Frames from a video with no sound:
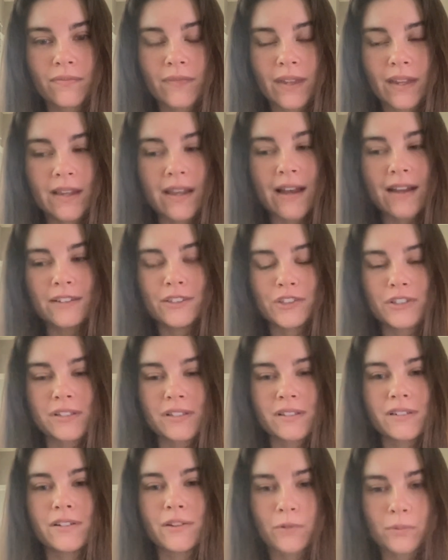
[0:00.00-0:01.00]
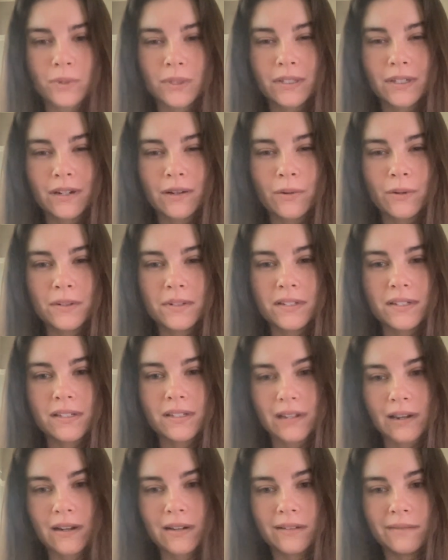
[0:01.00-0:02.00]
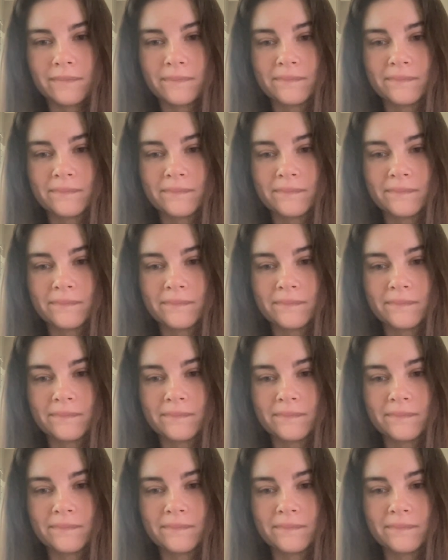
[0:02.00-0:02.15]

yeah, I just don't really know what to say.